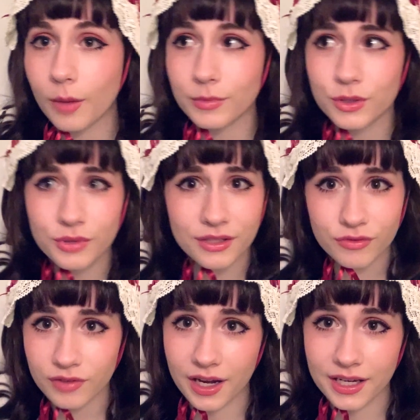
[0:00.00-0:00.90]
You can
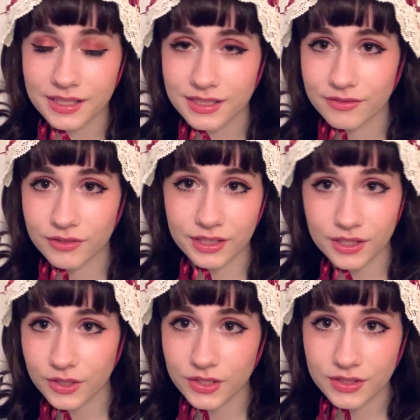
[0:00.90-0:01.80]
find
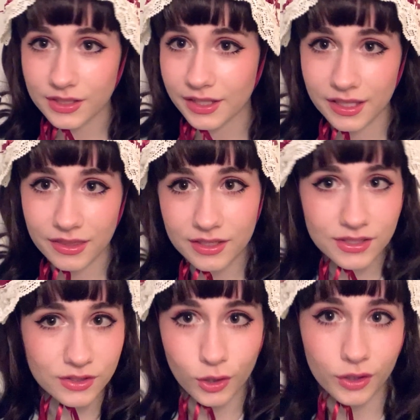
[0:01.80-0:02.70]
videos like this
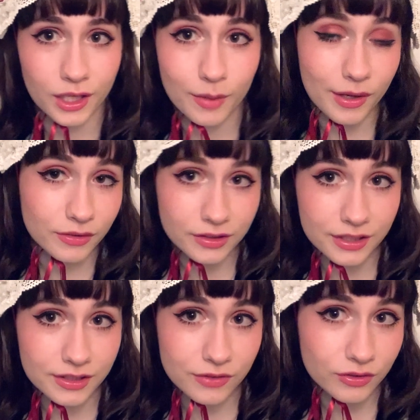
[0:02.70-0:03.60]
talking about
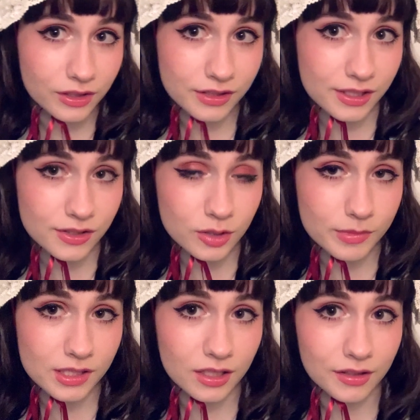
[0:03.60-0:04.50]
different Lolita
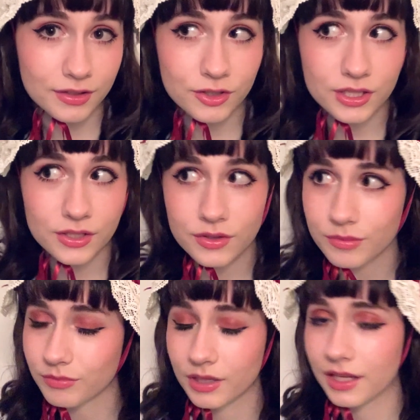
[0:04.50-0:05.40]
terminologies
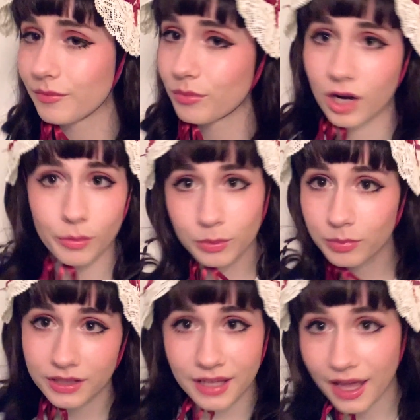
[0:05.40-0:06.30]
in
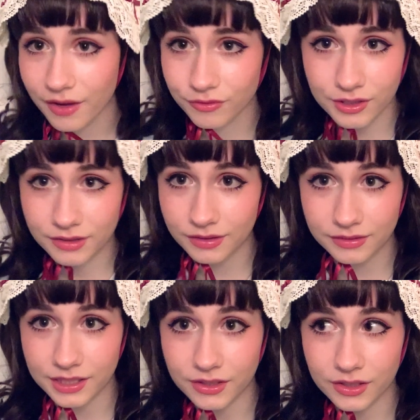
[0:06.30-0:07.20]
probably every
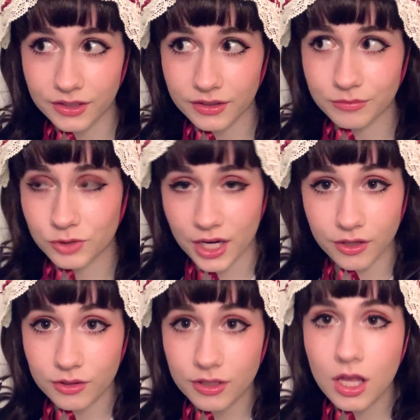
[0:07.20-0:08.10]
Lolita
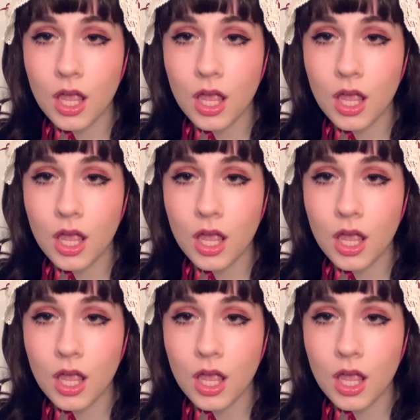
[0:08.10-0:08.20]
channel.